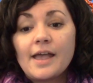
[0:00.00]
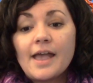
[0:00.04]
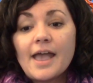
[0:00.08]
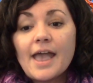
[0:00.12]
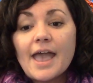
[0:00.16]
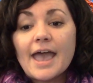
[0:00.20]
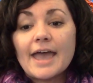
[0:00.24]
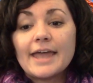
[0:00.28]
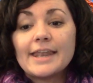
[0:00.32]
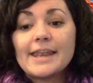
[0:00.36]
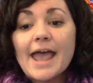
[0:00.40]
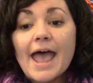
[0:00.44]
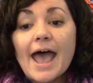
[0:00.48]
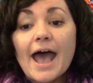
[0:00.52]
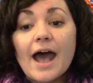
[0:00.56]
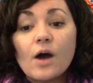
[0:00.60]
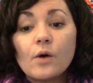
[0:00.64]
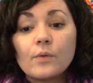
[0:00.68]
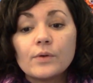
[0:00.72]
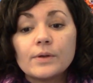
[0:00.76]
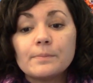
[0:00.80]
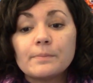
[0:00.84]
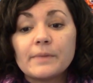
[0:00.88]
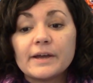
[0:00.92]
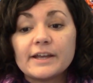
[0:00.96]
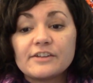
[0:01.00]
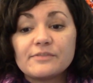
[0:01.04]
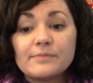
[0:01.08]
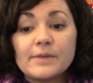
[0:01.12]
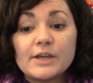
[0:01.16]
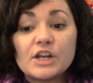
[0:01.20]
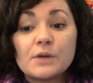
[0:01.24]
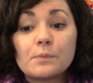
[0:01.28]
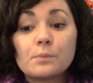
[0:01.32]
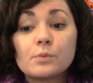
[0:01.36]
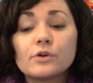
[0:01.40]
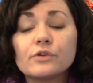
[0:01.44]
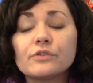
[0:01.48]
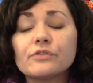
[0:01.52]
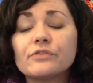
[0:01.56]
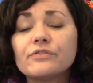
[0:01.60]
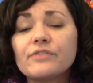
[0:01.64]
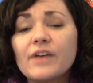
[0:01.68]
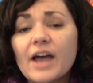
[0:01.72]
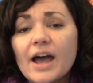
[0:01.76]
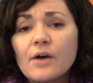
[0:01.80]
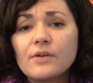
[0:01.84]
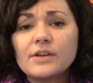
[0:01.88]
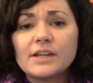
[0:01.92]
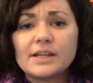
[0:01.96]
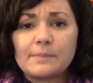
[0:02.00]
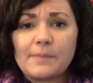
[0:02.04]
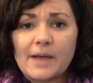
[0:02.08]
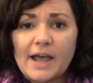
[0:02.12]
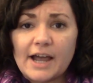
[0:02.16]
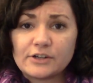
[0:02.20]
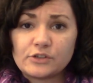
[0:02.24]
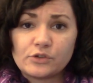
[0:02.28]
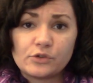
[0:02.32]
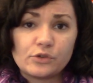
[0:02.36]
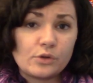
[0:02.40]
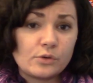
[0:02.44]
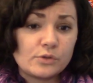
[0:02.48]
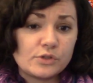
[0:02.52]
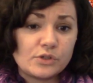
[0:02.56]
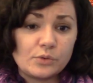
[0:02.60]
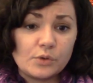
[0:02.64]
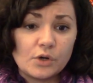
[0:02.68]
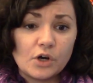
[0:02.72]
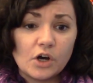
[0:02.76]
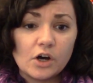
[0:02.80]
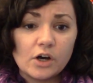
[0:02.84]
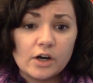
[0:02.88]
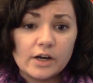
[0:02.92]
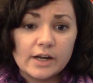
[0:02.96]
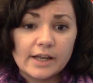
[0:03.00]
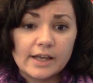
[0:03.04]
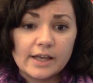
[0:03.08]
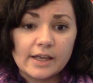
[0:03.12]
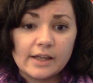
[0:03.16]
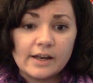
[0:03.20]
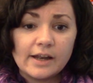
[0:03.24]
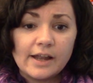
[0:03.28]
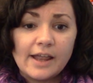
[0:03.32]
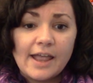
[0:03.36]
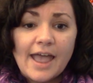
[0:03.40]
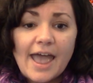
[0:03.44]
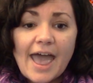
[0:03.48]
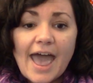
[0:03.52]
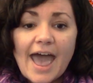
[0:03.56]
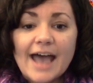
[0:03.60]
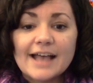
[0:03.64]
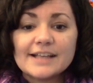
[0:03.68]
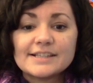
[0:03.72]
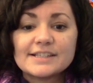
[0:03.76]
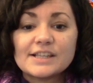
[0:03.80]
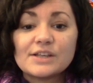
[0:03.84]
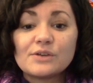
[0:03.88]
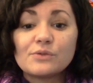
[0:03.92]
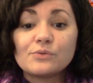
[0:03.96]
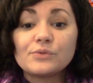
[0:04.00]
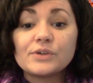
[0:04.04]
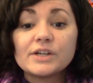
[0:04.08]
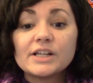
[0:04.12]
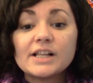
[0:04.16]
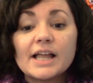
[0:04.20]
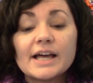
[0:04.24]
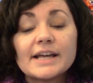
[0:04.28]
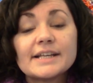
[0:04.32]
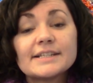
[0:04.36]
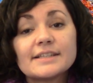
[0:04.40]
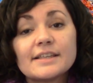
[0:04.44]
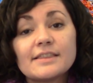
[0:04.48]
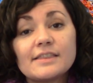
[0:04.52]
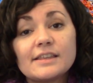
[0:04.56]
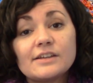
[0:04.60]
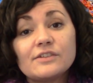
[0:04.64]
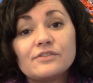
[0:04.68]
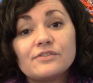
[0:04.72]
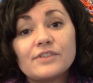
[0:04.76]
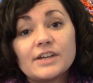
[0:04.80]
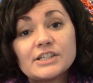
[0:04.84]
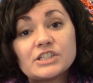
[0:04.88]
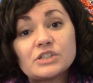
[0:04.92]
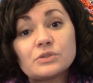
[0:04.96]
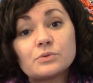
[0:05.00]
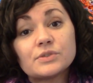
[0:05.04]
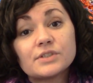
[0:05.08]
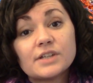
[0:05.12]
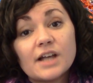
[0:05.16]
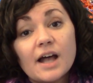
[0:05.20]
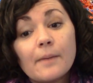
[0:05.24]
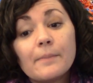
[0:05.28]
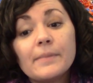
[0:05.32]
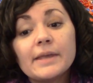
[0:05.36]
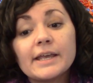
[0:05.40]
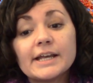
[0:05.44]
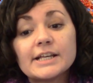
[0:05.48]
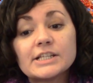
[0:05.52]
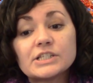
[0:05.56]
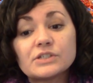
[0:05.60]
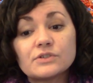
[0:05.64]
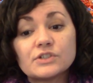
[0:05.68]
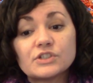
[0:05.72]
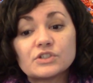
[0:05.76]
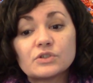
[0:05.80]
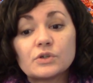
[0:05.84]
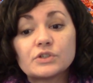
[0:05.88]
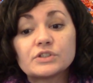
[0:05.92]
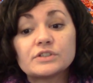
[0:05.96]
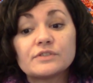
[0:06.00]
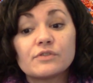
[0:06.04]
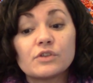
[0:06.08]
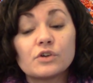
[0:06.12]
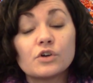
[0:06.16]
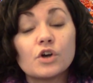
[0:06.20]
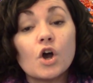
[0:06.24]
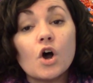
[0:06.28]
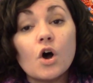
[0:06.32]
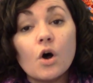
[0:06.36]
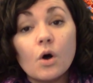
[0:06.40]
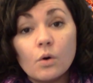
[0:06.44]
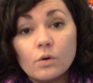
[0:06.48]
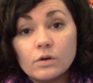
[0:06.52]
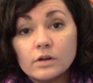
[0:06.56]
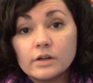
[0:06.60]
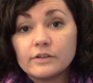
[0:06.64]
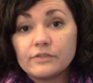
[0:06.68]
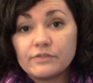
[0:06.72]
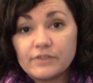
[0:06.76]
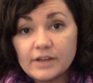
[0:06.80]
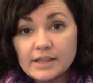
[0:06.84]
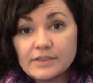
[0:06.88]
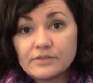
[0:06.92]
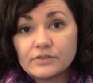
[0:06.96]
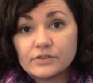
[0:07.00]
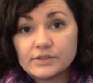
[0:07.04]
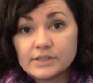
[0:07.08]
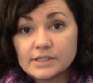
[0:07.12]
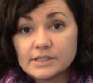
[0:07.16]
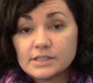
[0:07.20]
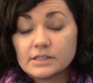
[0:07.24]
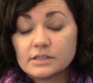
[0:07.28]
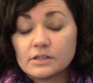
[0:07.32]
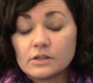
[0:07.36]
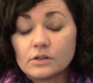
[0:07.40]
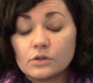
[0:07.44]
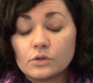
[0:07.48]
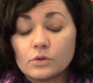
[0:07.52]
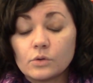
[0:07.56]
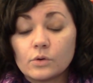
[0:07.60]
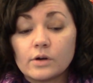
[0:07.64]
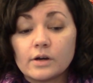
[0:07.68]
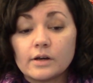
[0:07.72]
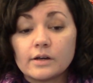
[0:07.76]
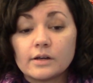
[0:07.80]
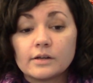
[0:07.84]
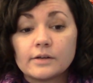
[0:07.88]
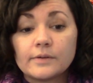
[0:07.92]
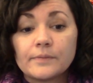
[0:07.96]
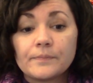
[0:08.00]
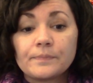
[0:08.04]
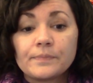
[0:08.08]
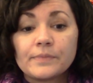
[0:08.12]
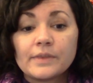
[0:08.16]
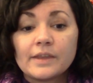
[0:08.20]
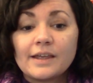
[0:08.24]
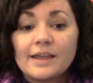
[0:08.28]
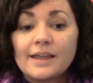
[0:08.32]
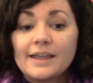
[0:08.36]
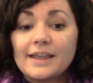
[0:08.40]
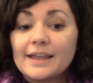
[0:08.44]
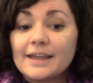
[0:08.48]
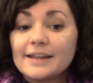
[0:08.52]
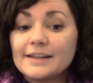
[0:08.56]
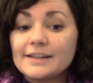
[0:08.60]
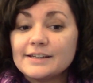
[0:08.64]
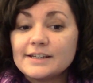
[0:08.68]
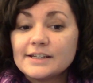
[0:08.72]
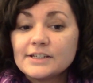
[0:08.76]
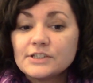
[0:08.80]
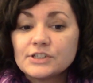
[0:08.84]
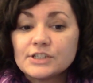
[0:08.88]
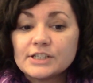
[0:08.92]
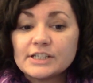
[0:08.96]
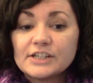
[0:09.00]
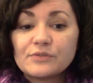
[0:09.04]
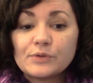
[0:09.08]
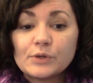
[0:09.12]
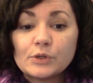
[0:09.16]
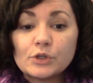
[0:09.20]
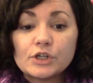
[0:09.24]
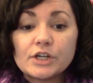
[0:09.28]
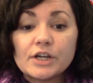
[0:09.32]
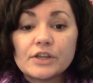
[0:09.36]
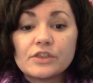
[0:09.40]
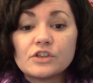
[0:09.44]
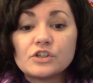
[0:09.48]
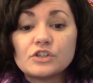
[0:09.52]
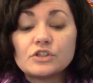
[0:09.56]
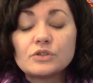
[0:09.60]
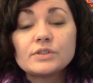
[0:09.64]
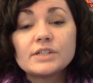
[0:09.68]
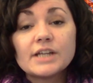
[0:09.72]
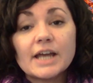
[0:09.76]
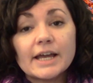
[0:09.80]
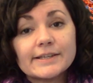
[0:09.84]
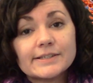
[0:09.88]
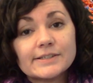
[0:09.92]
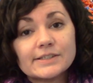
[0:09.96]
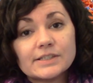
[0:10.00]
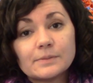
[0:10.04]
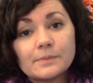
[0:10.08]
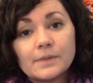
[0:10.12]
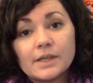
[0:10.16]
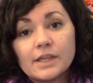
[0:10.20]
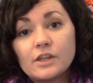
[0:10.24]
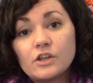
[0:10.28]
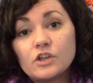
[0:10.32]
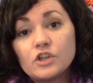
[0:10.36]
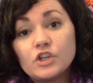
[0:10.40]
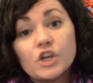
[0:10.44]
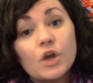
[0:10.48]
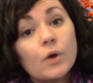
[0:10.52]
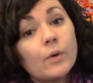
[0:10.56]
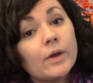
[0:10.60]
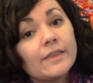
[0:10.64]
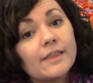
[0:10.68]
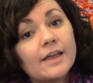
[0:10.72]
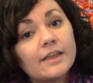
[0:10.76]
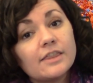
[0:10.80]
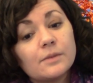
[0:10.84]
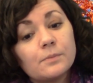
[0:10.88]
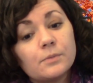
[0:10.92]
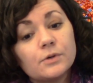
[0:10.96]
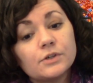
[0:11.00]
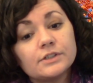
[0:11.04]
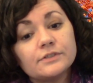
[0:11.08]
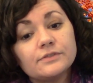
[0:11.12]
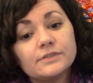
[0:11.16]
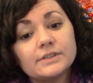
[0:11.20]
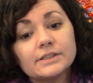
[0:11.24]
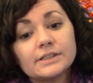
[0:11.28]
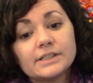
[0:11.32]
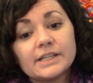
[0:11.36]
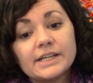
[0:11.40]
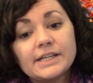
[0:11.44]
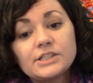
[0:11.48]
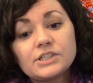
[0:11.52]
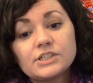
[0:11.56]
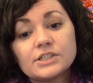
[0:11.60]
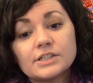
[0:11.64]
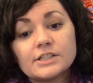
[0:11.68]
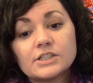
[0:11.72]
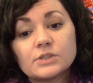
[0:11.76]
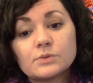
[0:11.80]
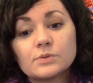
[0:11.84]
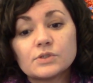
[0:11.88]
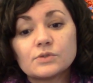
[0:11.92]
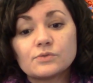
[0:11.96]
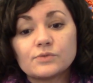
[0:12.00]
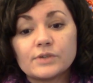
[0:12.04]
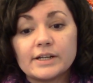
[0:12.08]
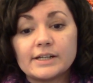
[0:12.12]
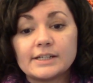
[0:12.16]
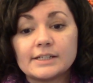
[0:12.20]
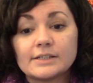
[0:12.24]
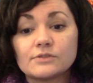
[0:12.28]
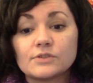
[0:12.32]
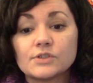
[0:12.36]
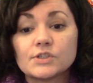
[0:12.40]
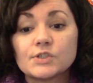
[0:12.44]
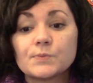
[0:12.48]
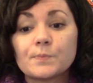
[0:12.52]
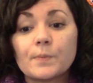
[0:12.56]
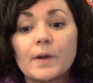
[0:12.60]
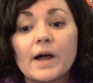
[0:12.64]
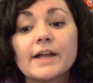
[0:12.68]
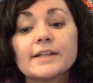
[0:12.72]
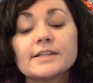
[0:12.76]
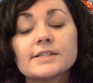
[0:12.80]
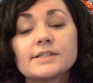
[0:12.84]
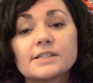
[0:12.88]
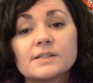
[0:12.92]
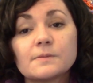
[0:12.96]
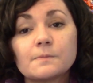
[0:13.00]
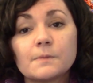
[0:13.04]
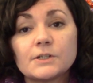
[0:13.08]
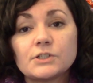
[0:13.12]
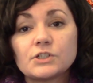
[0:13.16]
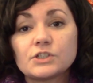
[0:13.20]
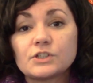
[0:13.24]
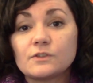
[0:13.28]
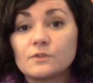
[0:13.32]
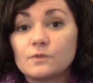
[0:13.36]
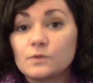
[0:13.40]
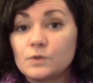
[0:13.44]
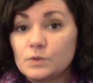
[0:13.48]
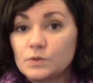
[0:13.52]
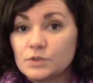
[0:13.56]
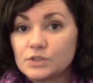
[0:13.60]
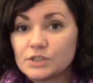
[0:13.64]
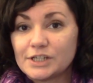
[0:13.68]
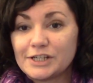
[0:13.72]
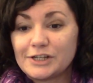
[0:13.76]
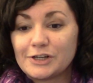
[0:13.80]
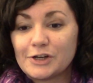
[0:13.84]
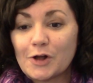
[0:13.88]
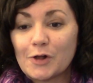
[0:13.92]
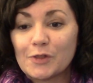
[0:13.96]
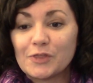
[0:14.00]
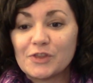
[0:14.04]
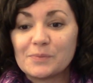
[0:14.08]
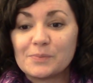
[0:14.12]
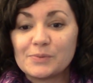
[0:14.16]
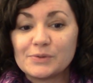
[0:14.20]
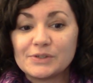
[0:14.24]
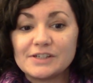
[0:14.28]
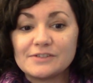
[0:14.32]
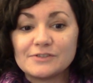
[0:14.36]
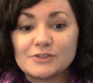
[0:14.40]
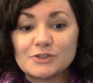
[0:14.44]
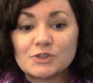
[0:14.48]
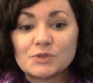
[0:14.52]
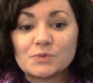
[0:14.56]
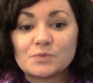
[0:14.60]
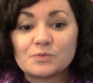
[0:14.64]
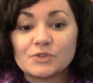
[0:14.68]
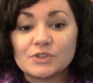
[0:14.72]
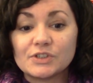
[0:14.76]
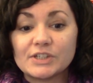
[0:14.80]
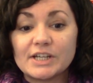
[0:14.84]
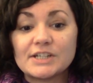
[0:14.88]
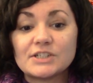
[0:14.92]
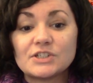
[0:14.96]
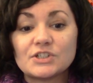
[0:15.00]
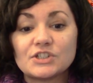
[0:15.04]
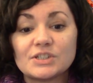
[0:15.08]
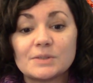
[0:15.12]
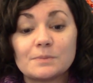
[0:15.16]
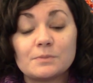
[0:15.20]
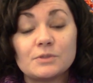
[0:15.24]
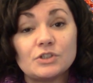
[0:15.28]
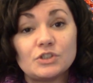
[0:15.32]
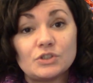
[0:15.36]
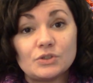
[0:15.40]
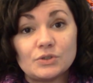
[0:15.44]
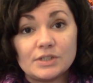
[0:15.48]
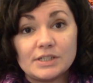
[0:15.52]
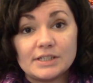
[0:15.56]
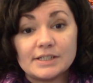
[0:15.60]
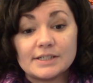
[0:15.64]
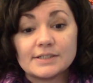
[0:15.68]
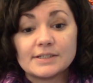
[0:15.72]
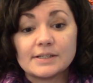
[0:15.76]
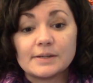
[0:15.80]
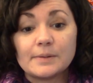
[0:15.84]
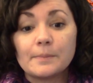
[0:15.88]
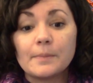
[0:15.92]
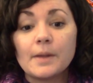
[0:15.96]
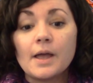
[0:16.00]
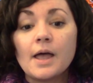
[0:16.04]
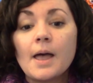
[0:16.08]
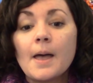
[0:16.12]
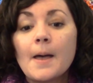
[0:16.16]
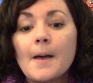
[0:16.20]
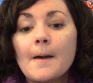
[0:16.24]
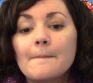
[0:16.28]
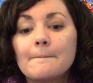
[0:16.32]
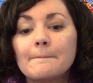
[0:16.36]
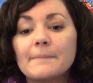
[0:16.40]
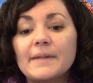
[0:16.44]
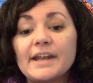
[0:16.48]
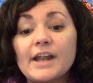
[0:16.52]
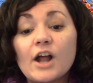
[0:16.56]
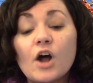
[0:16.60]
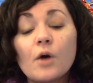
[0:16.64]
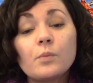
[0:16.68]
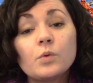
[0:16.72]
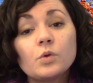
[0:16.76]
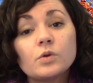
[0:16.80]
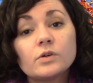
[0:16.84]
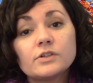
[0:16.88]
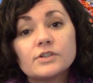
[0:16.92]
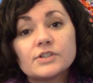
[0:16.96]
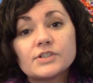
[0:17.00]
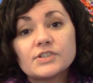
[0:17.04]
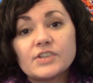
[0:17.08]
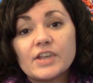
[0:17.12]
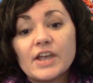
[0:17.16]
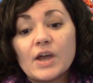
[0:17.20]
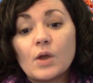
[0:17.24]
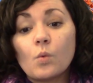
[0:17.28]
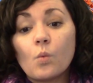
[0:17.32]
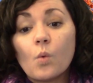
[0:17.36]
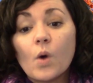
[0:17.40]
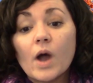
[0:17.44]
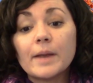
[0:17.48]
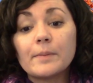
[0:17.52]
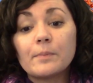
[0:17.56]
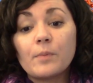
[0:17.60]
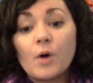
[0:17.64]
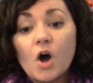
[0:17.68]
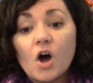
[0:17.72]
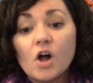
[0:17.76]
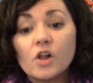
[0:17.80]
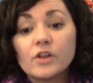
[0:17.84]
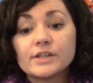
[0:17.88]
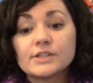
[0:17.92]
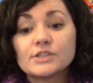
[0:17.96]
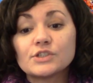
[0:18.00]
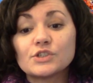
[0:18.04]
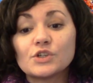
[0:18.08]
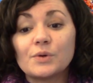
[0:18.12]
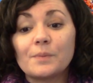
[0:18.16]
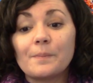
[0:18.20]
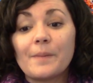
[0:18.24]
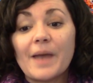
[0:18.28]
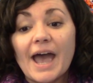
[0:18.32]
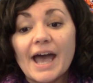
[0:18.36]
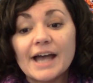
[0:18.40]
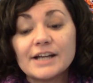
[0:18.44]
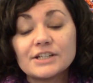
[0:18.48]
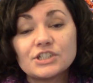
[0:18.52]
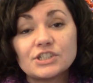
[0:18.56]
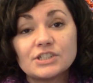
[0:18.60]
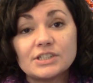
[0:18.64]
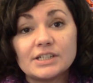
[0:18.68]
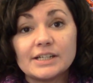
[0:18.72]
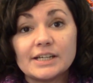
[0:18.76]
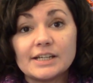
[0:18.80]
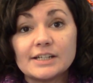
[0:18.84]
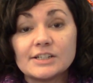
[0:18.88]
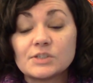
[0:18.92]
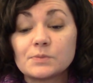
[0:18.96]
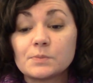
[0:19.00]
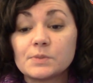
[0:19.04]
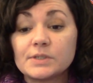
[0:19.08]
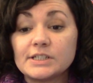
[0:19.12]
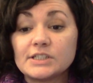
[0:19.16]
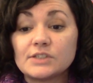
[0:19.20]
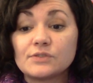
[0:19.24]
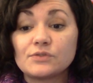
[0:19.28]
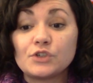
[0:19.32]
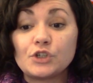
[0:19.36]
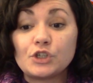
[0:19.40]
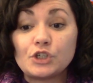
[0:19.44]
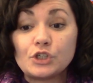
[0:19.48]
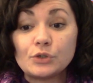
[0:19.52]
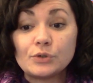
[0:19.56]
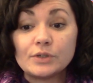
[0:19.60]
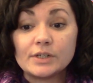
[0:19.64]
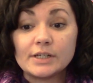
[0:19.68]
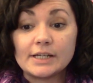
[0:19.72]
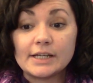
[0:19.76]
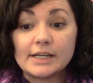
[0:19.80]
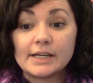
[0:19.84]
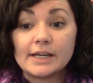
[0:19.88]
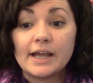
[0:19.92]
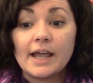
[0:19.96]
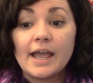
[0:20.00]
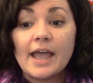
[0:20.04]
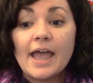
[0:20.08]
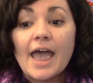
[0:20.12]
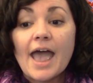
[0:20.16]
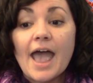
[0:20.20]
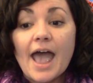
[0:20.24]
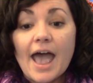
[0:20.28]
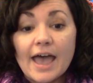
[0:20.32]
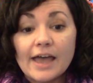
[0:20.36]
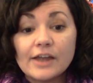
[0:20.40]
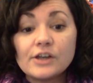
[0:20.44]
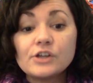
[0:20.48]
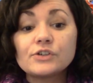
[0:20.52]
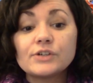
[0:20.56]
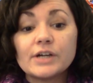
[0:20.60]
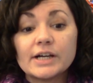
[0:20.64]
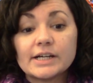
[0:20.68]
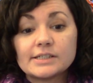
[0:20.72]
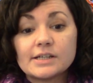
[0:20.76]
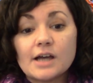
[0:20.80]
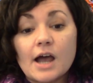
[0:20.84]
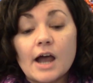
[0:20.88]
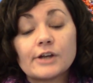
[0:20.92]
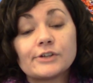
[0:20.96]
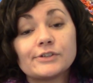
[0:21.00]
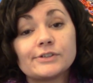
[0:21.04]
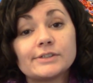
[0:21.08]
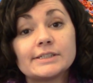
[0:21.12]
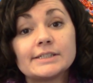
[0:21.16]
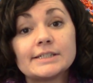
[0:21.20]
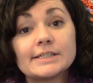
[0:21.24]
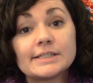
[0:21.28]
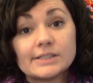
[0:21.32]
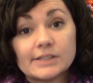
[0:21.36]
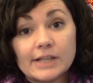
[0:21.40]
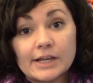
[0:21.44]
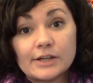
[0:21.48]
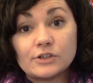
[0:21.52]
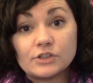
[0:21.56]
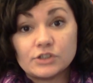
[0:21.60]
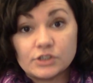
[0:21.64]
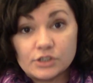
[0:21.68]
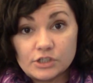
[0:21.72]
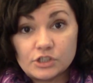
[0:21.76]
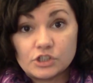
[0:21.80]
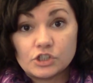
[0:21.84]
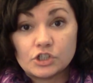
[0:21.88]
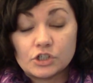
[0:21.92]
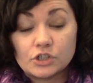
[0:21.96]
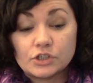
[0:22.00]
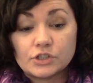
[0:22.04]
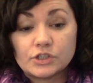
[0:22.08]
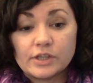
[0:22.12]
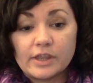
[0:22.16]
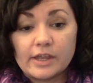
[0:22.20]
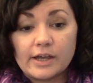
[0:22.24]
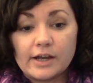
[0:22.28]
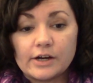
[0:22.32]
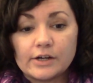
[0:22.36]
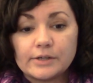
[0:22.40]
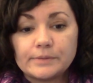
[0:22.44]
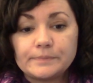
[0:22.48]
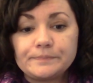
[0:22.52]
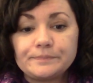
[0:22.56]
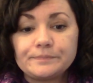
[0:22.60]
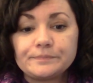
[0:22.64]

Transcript: and how it might have made a profound impact on those who heard it, as they realized that the invasion was coming as a result of their own unfaithfulness to the Lord. In addition, if we look at the New Testament, knowing that the book of Galatians was written in response to much confusion on the believer's relationship to Judaism might help you understand why Paul is so passionate in his pleas for unity and correct doctrine in his letter to the church there.